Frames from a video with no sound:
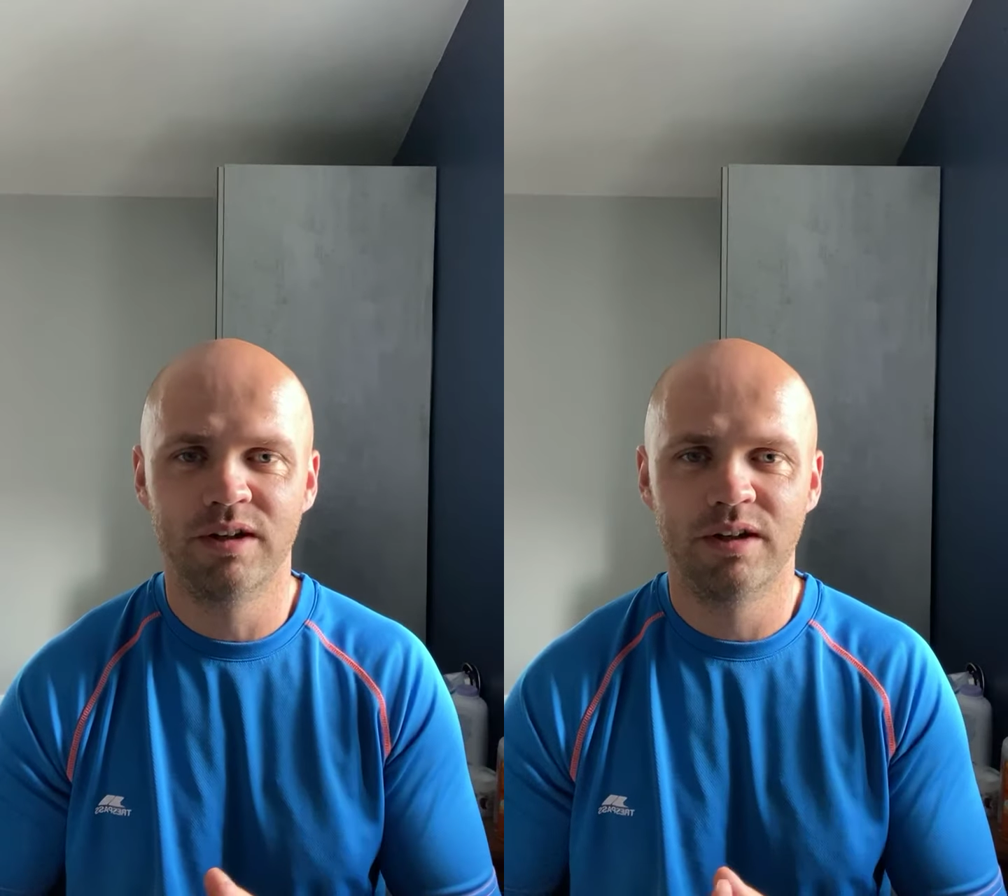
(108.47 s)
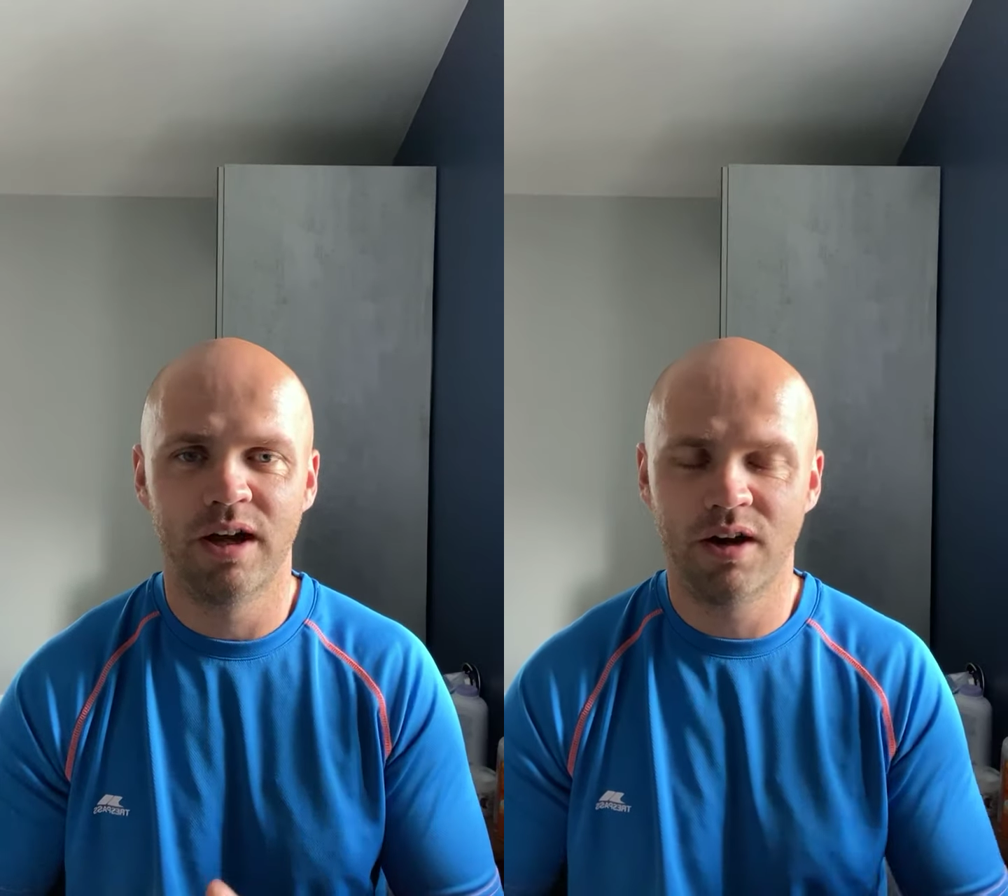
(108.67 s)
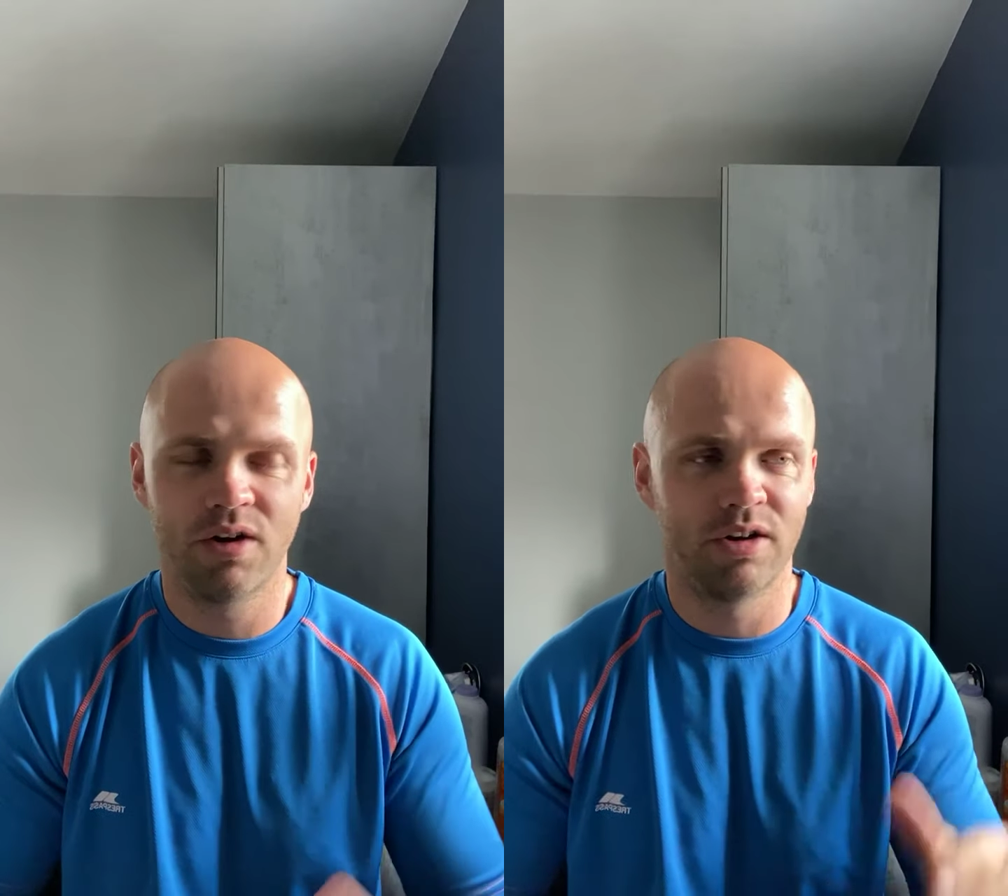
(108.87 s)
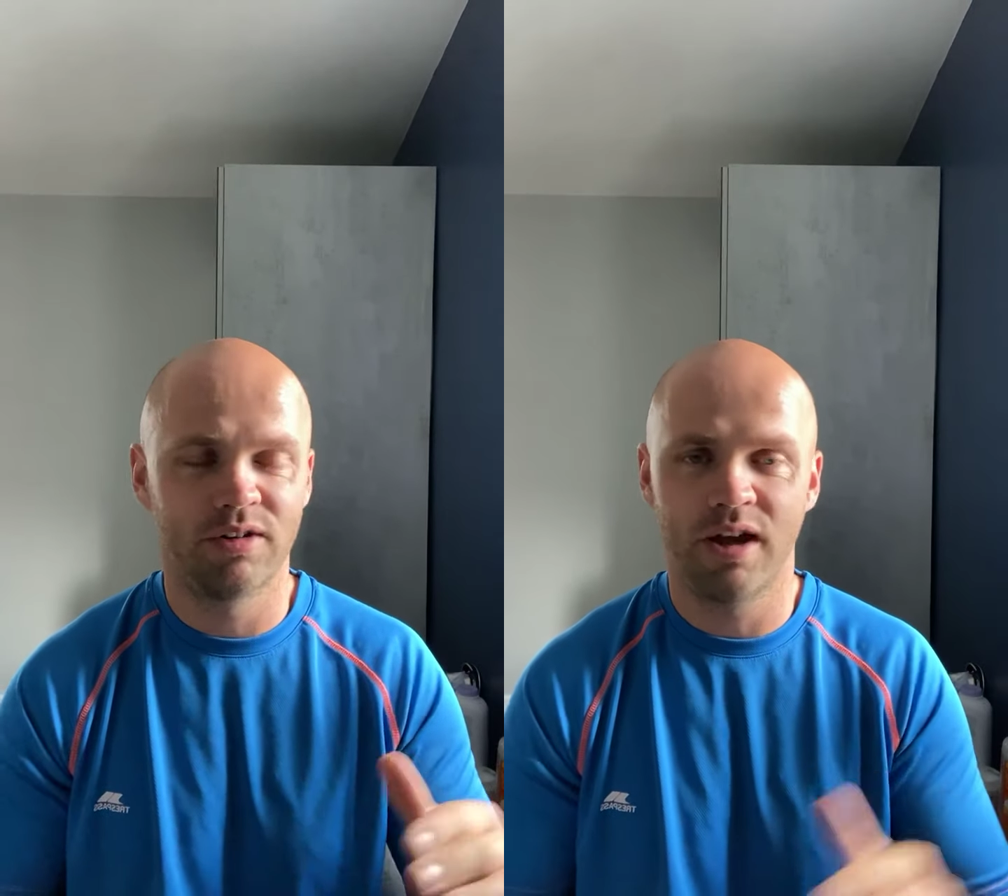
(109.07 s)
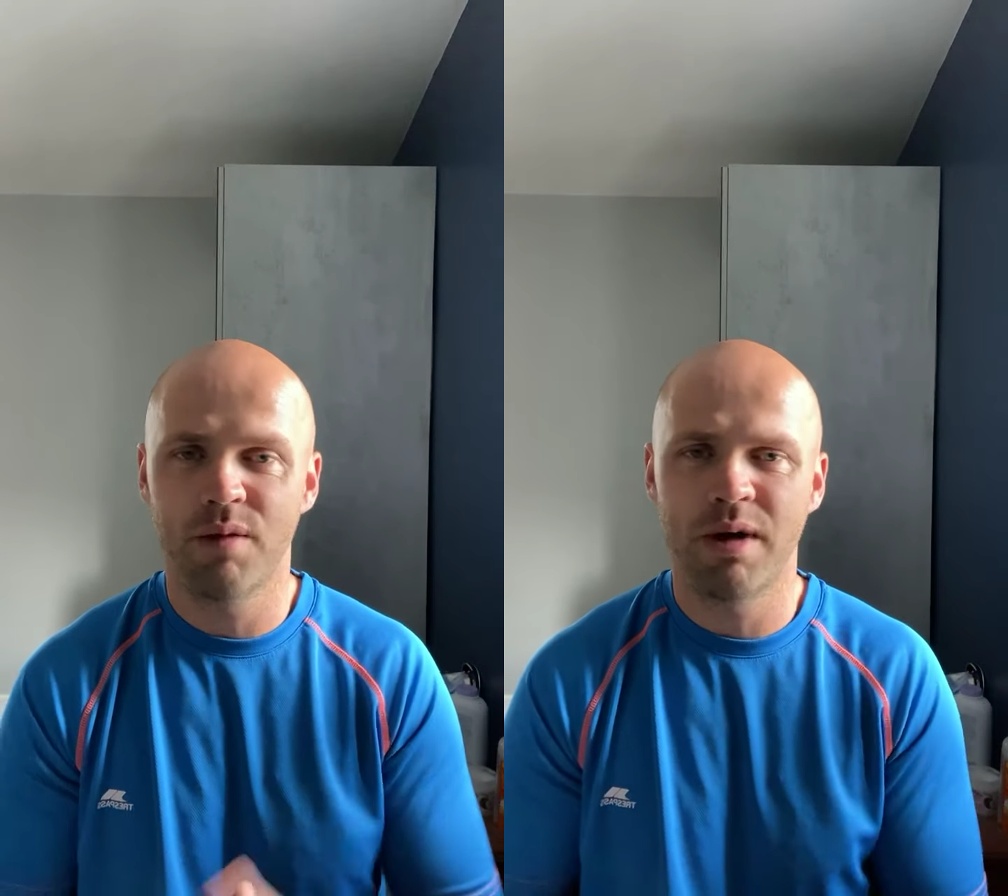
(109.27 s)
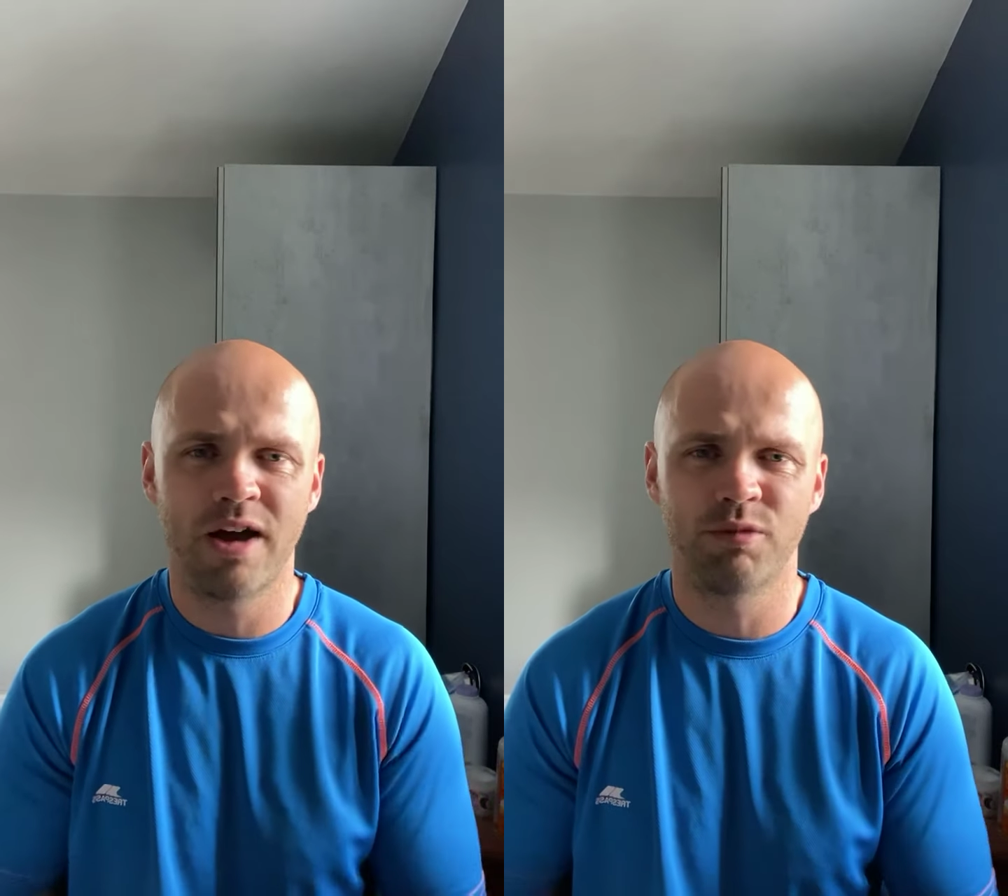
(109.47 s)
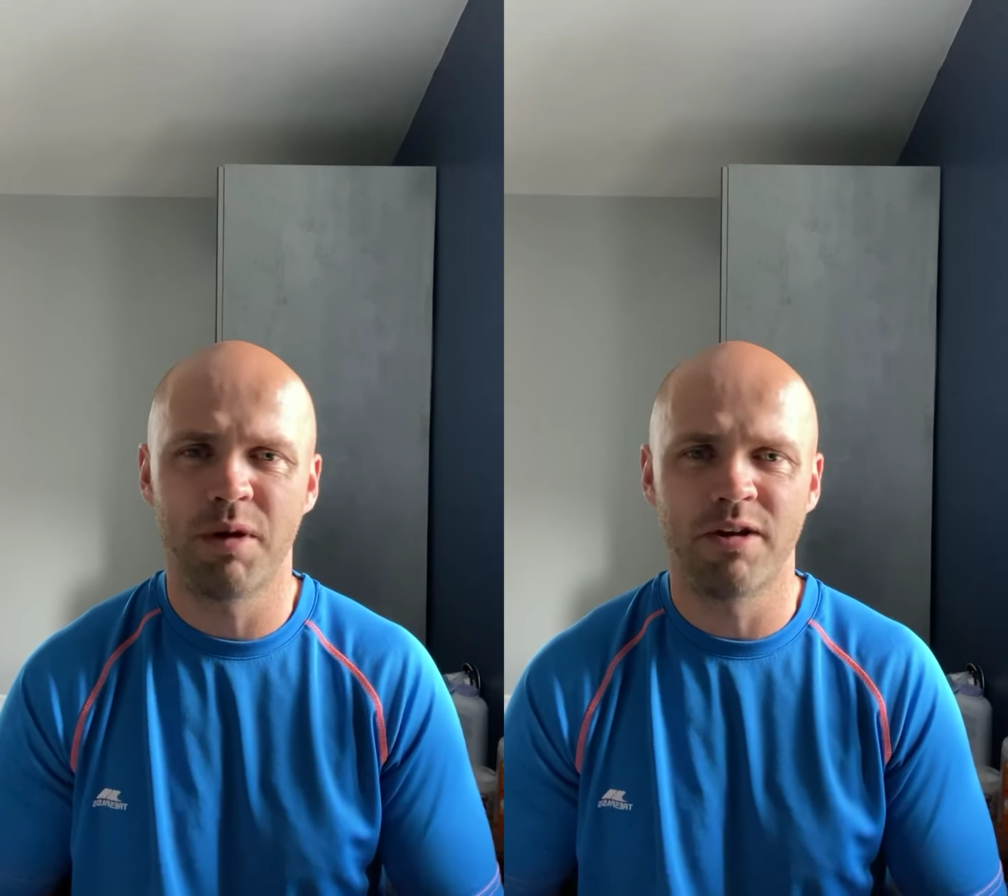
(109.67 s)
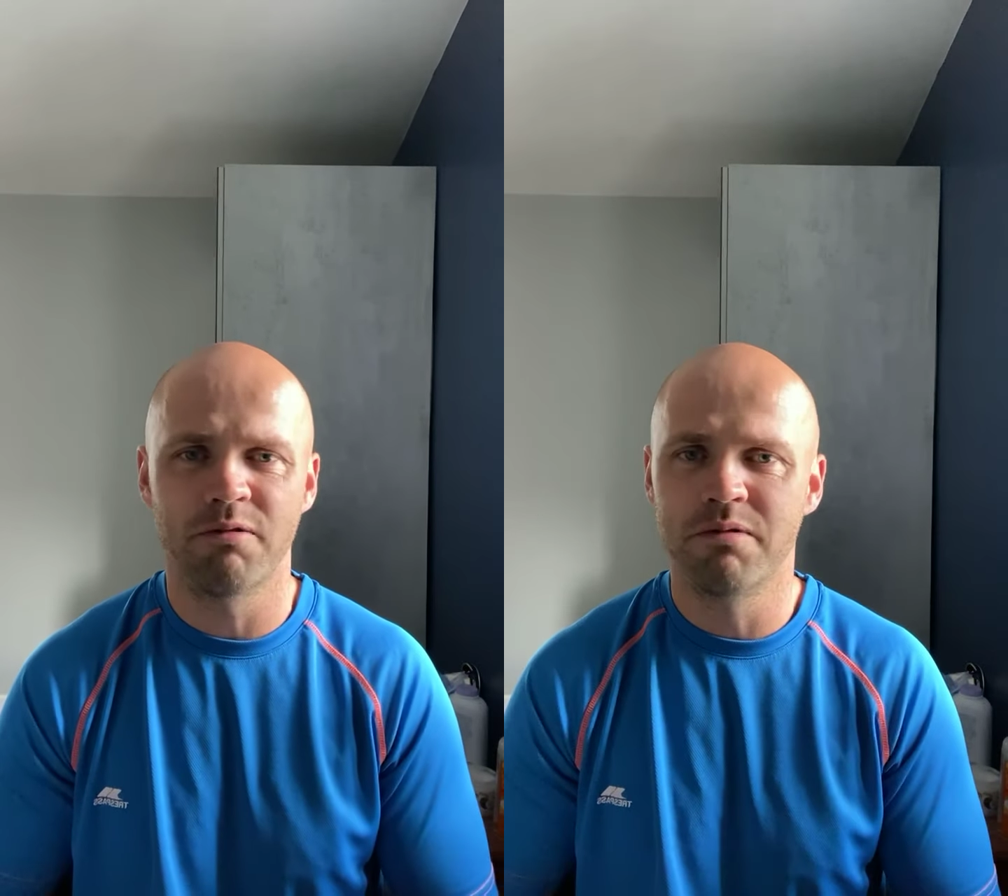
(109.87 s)
And honestly, I might have
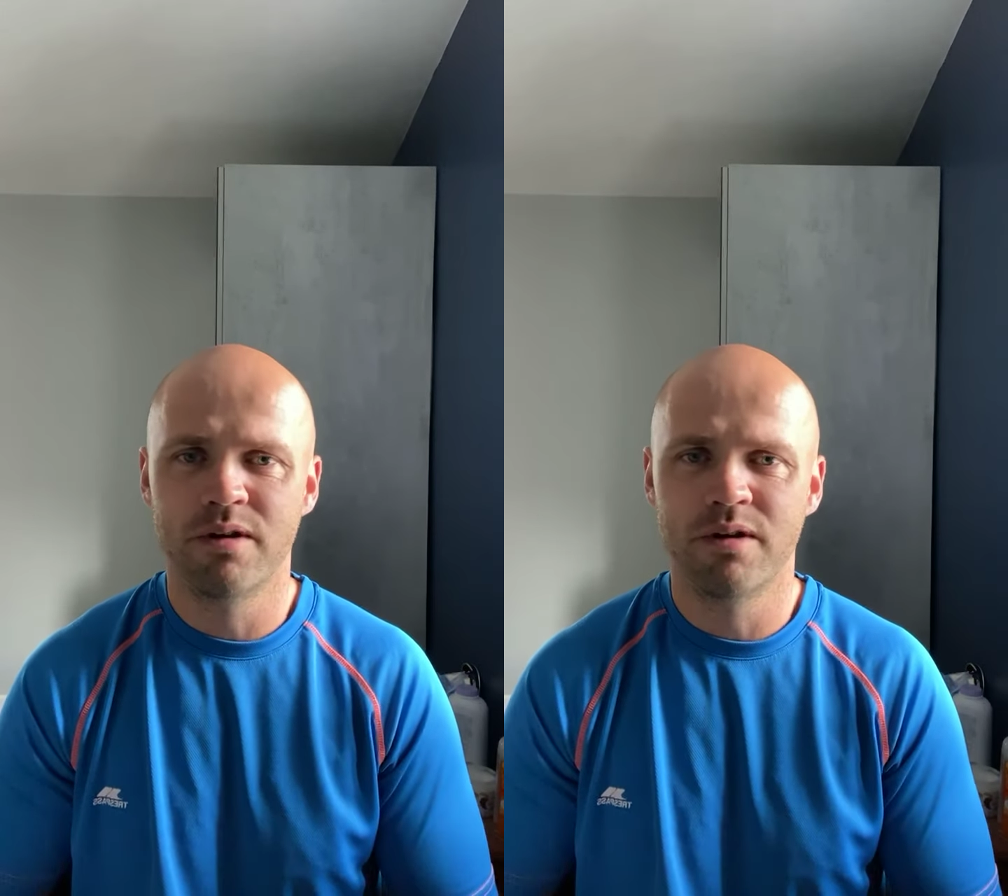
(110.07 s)
spent